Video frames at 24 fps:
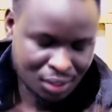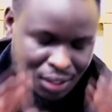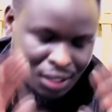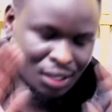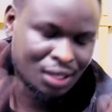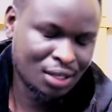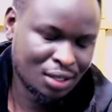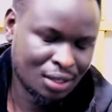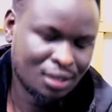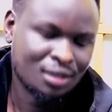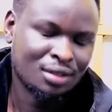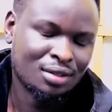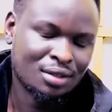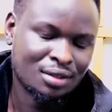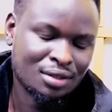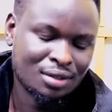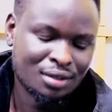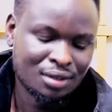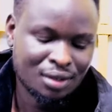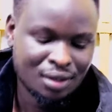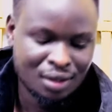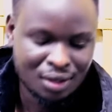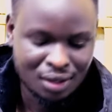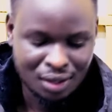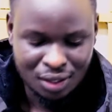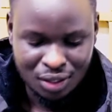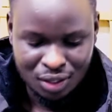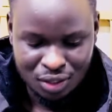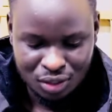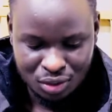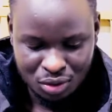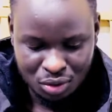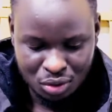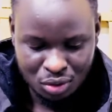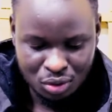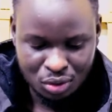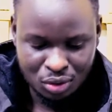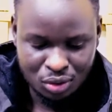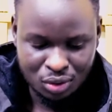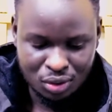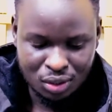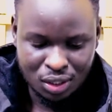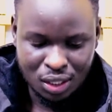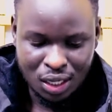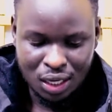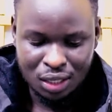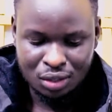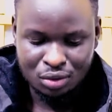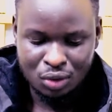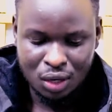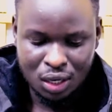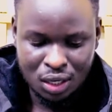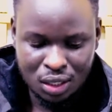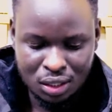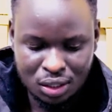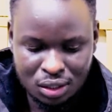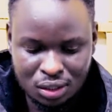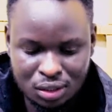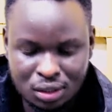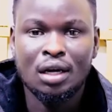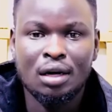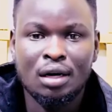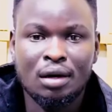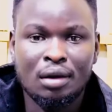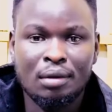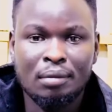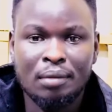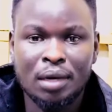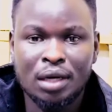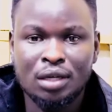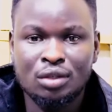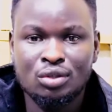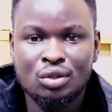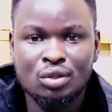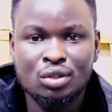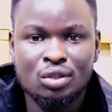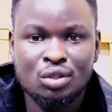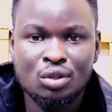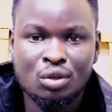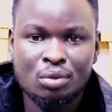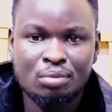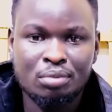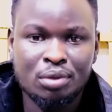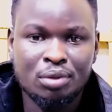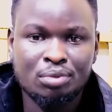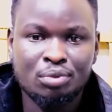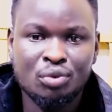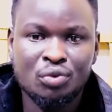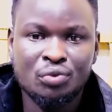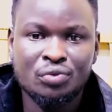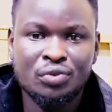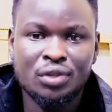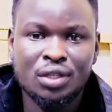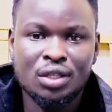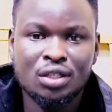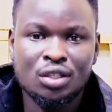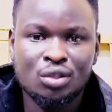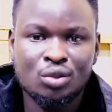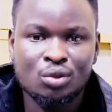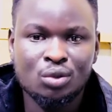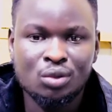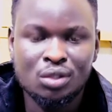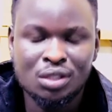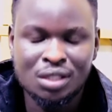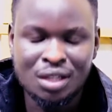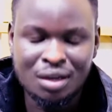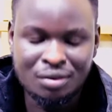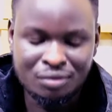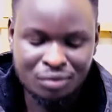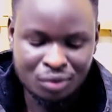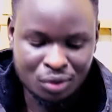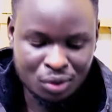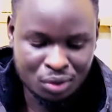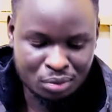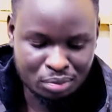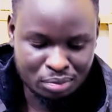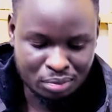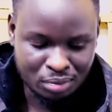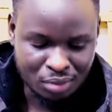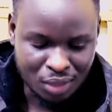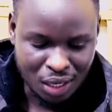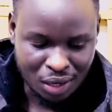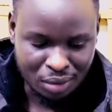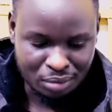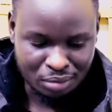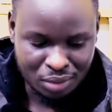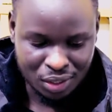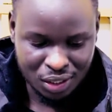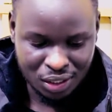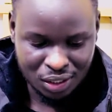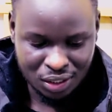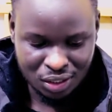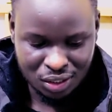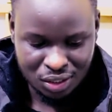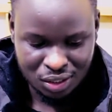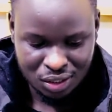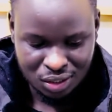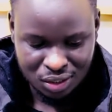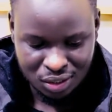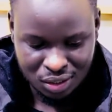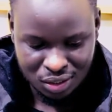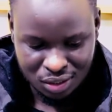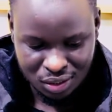Ki. So that one uh, might also be moving to Stamford uh, Bridge.